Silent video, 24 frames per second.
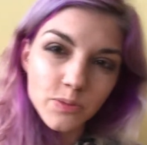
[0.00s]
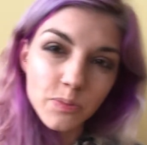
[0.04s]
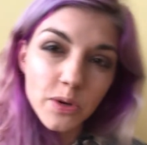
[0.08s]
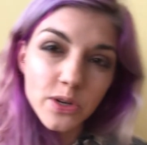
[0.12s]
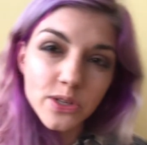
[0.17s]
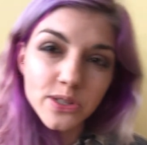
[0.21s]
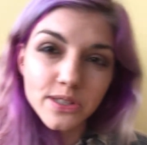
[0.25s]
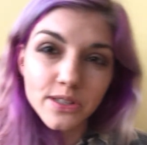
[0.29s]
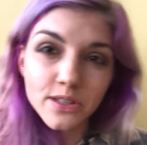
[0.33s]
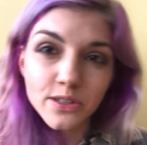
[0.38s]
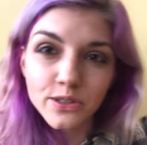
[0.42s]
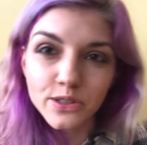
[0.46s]

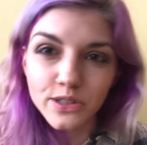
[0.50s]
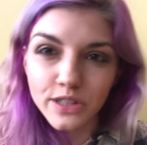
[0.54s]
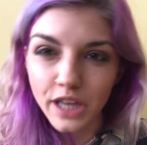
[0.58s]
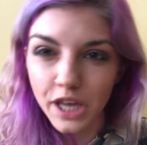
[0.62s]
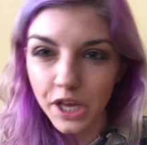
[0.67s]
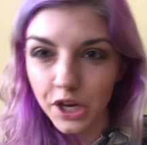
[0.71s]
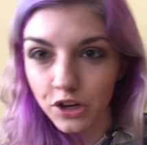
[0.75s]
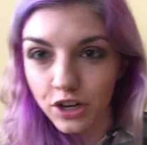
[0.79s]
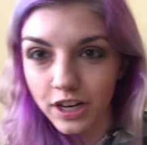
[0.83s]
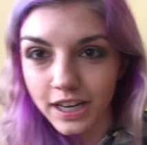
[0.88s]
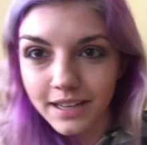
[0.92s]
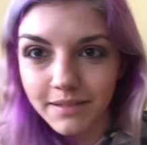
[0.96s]
part's a little
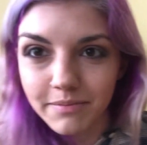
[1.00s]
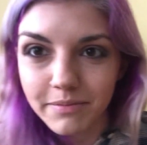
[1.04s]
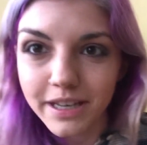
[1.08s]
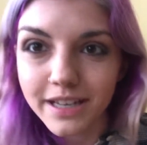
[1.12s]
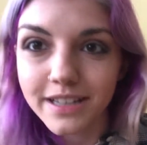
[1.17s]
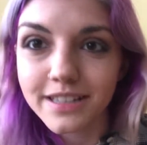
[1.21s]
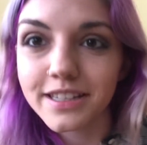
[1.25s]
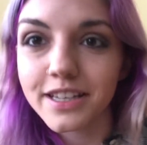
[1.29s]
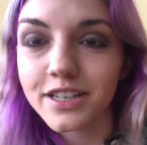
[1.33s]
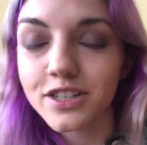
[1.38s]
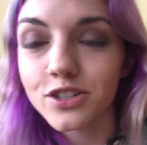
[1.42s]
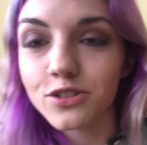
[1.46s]
scary
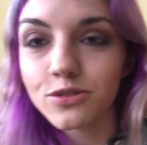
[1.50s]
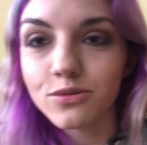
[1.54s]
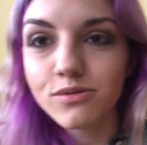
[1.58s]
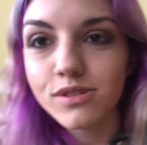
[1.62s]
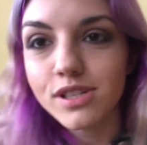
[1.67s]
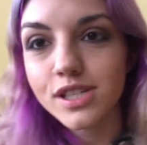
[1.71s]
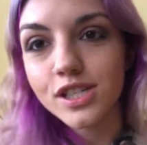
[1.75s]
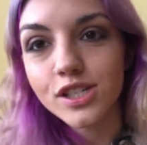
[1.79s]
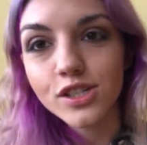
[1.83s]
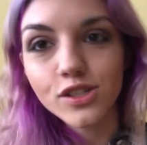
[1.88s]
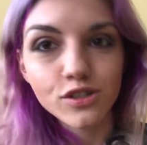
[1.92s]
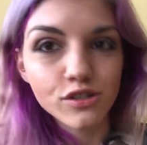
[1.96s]
because I
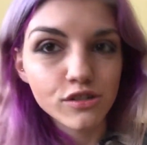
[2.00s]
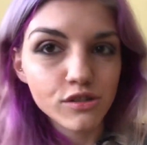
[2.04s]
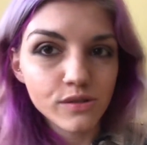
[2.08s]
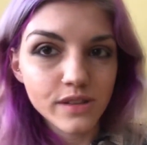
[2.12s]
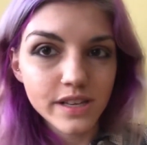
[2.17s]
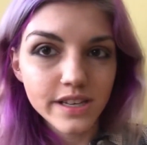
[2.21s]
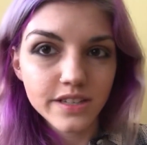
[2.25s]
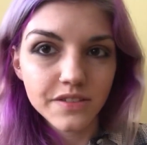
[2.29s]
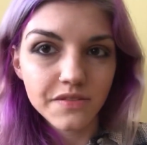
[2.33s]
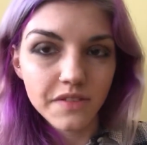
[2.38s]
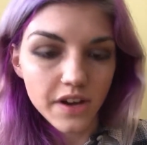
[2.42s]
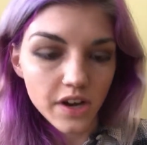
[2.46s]
don't do
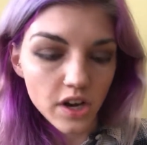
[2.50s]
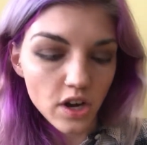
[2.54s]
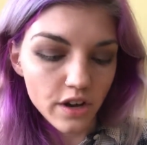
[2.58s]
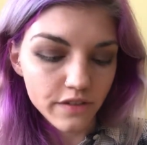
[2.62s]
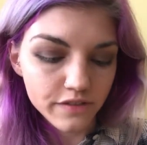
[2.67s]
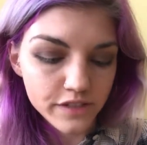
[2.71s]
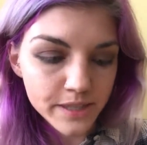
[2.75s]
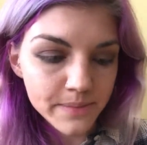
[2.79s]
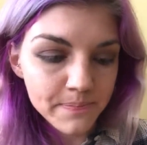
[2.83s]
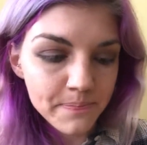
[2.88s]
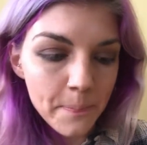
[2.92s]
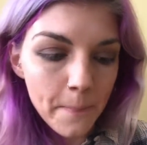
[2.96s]
this very
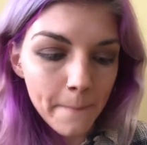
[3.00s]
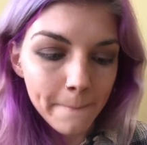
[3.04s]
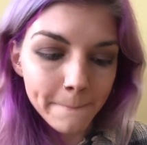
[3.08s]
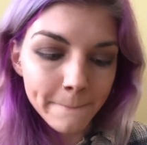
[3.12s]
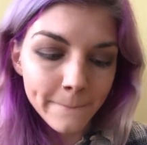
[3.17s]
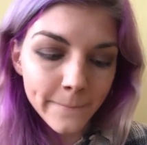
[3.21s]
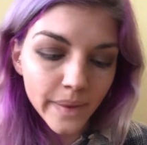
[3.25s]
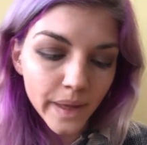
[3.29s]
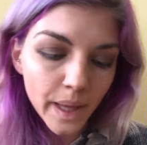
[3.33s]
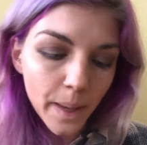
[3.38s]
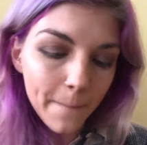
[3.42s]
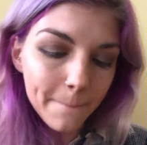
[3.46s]
often,
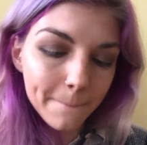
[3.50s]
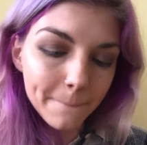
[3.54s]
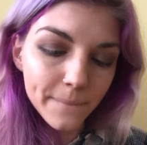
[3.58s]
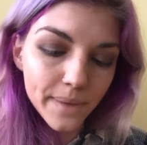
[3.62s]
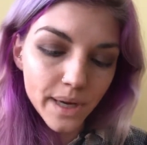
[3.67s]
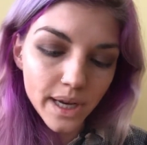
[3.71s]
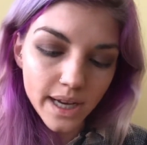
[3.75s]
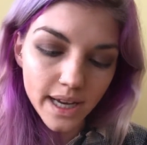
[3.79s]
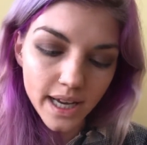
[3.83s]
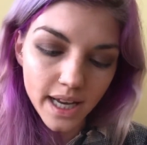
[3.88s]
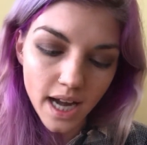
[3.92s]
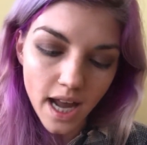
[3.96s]

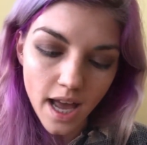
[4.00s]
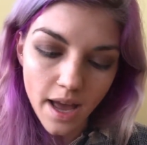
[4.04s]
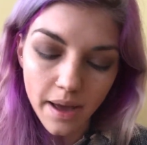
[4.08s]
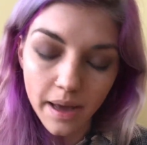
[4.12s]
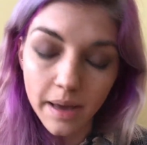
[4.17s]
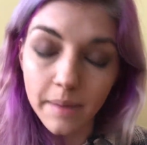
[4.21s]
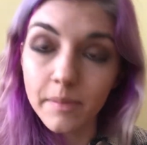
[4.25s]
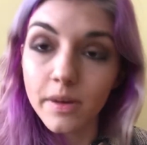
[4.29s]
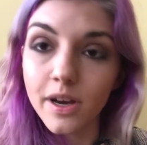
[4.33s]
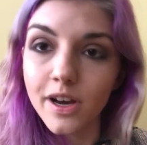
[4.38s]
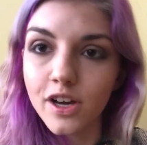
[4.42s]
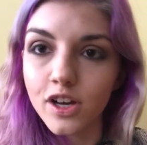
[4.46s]
but
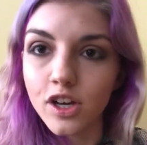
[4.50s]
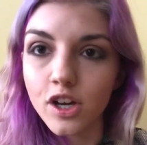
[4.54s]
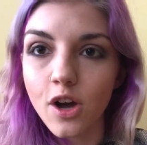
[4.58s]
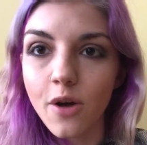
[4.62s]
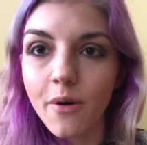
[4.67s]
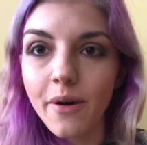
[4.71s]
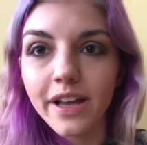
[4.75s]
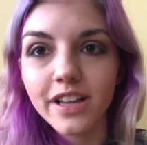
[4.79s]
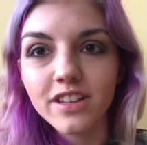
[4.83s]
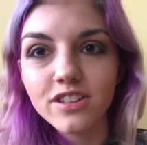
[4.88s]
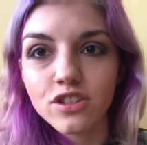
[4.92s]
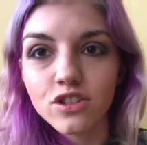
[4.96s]
I'm
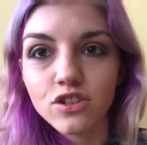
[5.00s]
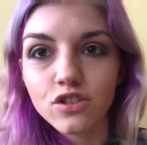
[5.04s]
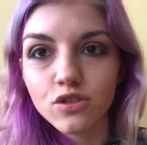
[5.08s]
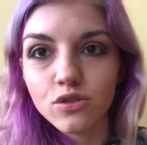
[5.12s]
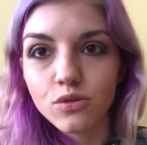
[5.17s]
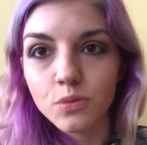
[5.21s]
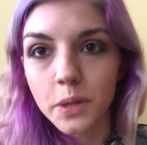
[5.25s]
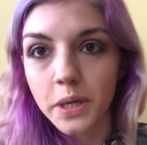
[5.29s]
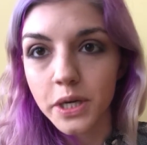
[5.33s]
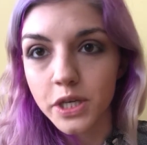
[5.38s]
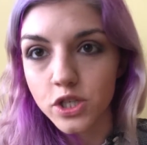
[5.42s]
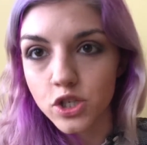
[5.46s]
going
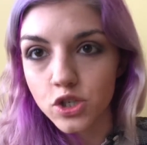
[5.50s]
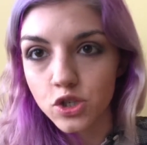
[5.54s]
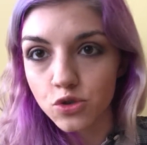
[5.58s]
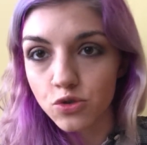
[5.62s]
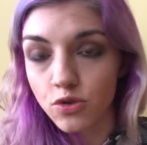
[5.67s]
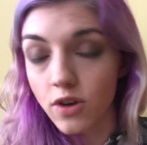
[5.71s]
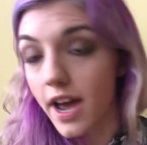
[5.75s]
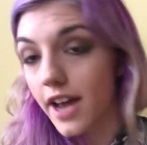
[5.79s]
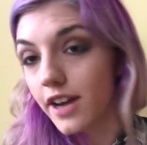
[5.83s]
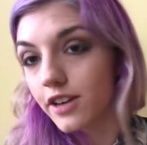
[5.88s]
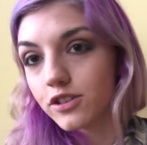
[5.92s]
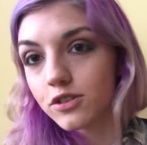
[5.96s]
to
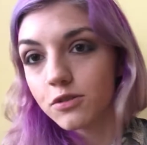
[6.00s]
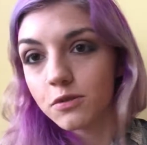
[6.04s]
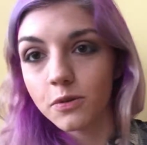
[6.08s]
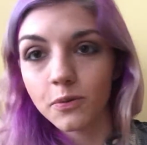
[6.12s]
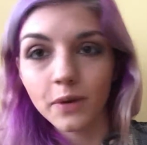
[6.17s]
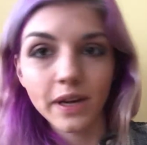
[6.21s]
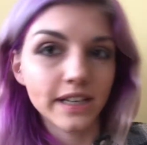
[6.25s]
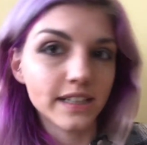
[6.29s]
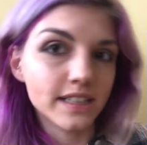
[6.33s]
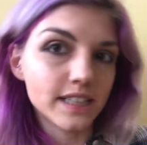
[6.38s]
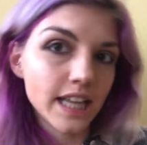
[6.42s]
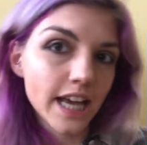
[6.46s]
try to do a
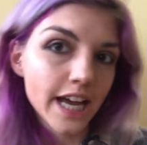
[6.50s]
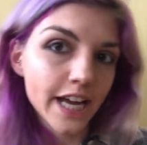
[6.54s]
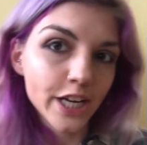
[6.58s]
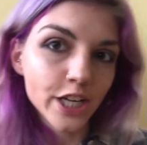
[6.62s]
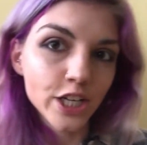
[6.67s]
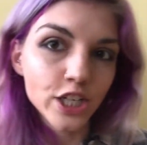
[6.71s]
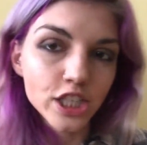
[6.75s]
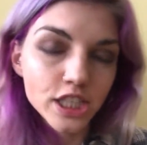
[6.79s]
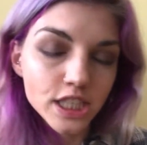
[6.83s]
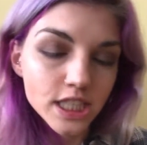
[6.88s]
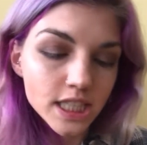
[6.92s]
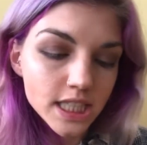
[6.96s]
winged
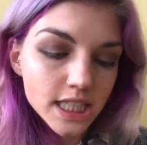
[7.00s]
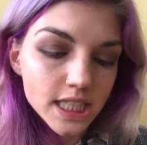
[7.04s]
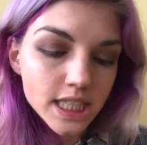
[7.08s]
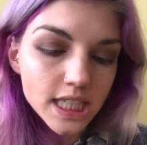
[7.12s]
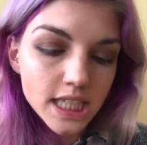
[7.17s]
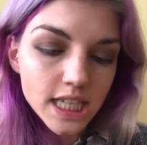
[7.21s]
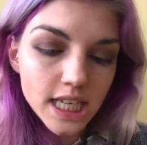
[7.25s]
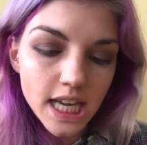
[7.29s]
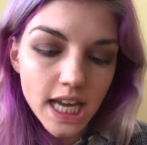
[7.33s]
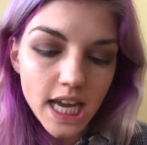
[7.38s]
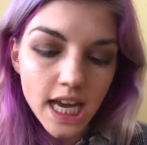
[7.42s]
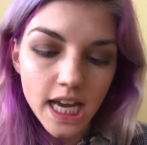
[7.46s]
liner.
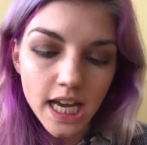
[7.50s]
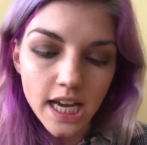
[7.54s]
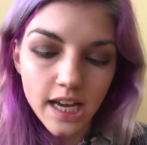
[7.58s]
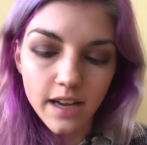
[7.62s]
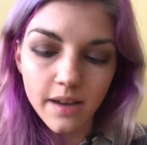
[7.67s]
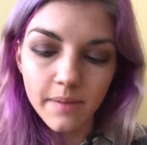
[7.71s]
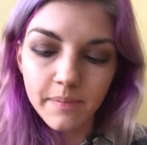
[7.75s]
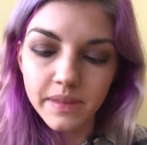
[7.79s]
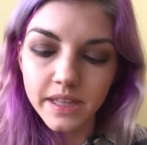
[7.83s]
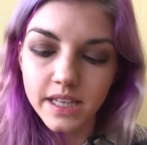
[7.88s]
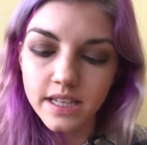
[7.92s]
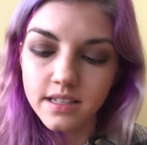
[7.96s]

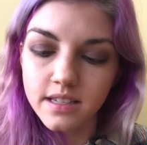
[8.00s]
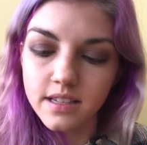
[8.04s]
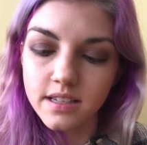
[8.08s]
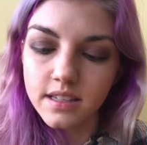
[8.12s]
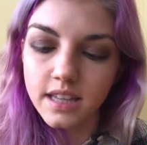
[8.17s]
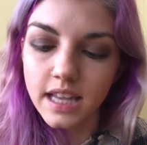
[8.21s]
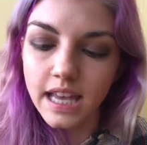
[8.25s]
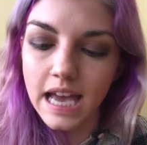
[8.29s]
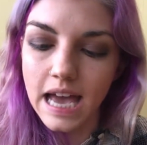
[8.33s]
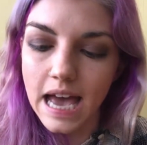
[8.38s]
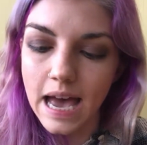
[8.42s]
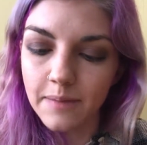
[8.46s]
This is
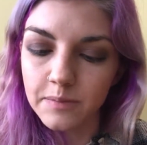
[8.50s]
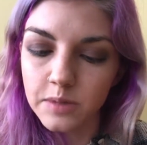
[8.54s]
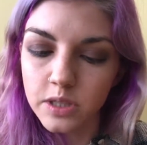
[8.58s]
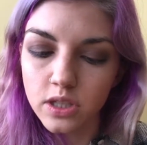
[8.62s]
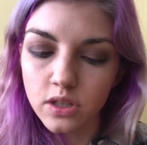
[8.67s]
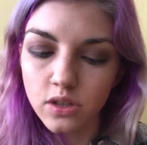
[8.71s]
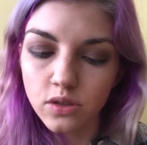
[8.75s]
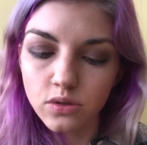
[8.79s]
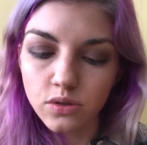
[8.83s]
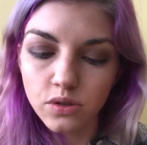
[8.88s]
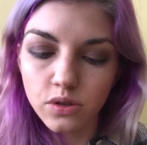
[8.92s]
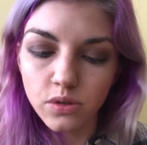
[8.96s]
the
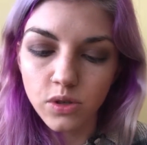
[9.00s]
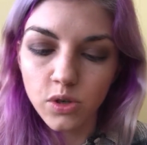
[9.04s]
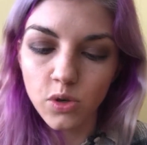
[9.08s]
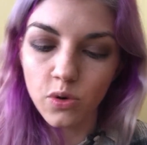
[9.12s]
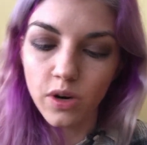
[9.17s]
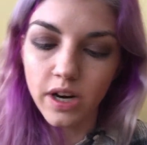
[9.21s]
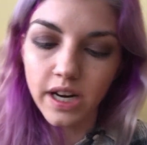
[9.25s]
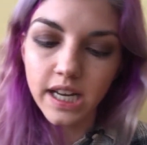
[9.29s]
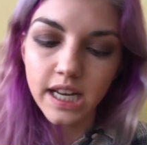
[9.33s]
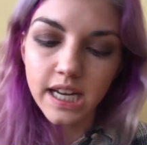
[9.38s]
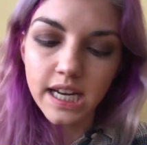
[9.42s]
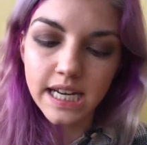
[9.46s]
Absolute New
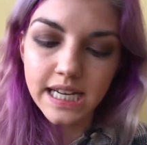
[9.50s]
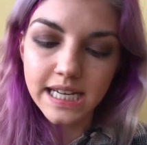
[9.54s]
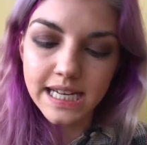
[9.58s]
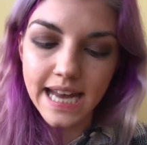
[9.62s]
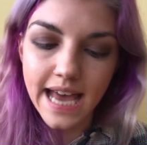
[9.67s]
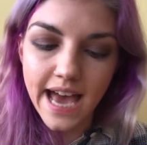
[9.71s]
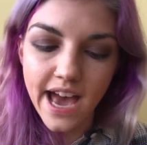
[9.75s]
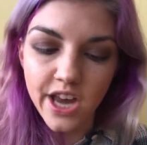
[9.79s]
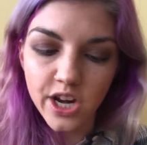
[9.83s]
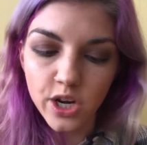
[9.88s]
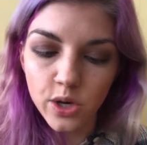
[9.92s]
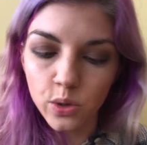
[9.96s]
York
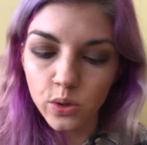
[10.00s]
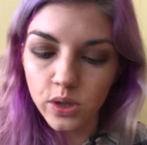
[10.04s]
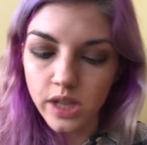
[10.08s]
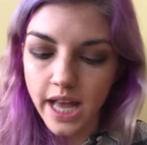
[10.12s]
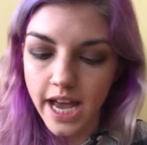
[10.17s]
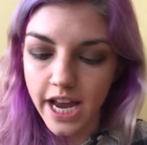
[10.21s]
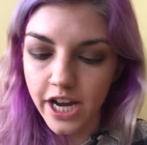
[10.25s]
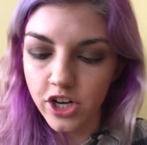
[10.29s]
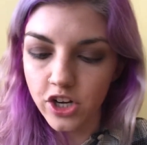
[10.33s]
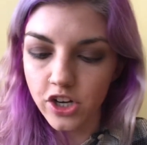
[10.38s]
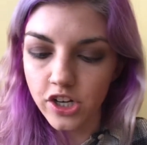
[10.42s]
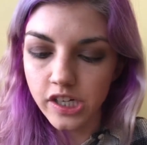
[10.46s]
Nano
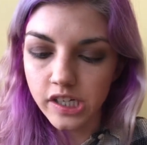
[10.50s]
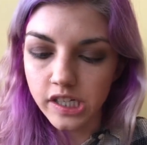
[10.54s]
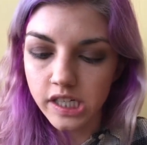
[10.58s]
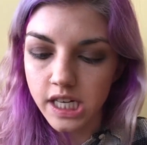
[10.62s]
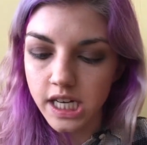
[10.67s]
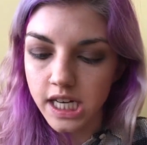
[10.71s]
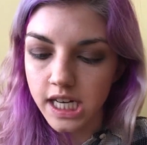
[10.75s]
Liner,